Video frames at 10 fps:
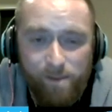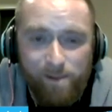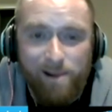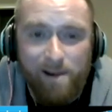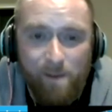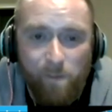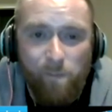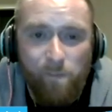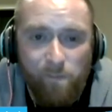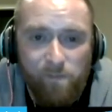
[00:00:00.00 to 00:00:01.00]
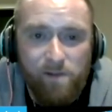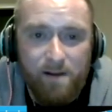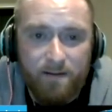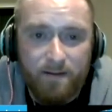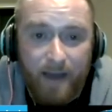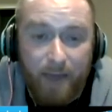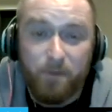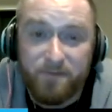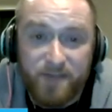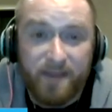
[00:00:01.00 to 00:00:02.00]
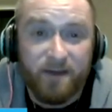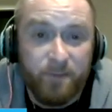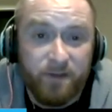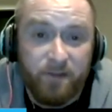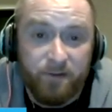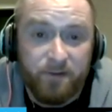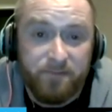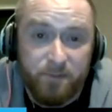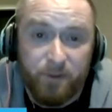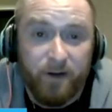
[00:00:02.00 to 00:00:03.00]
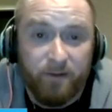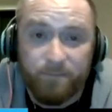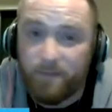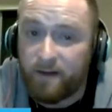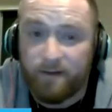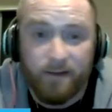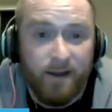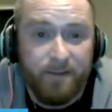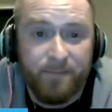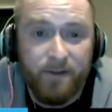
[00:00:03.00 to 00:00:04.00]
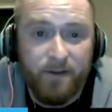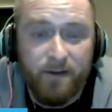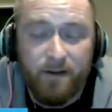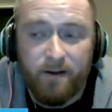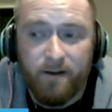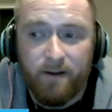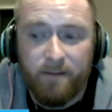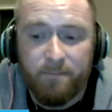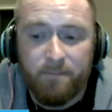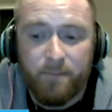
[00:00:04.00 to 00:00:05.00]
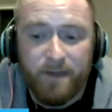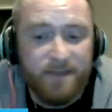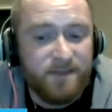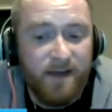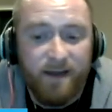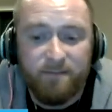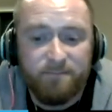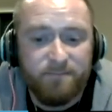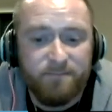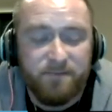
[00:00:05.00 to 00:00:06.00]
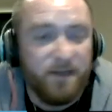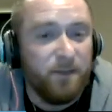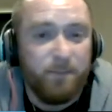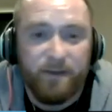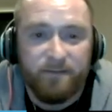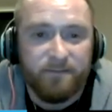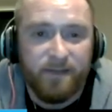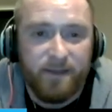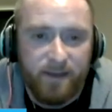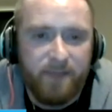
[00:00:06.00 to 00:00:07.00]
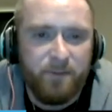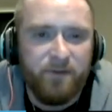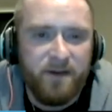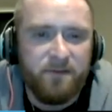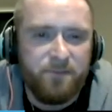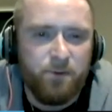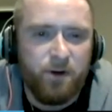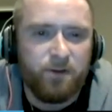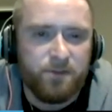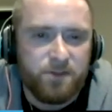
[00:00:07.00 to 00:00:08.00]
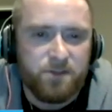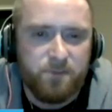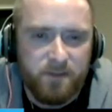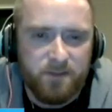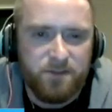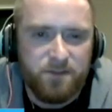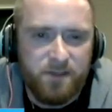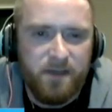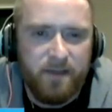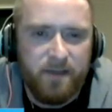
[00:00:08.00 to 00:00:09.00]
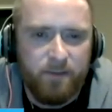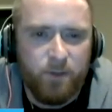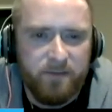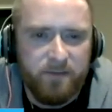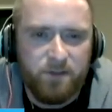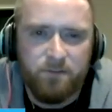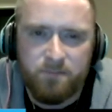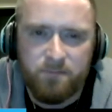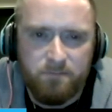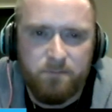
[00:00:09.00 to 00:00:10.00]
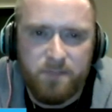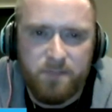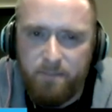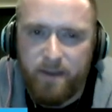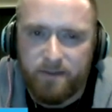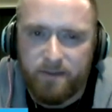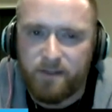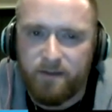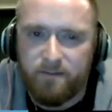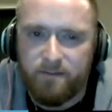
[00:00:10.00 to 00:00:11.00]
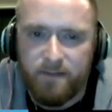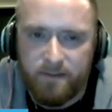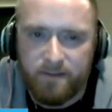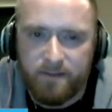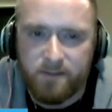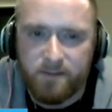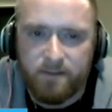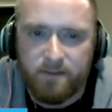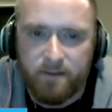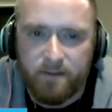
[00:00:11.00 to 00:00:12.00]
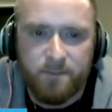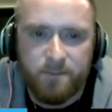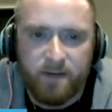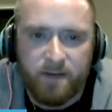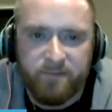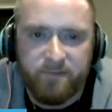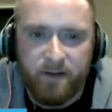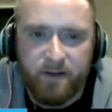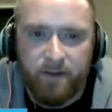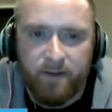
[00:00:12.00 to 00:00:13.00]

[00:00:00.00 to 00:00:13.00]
Yeah. I would have taken him in the 3rd if he were there. I'm not going to lie. Mm-hmm. But he's not developing. Like, I've been reading a few articles this week. Did you see? I think one of his own teammates said he thinks that the other team's got him figured out now.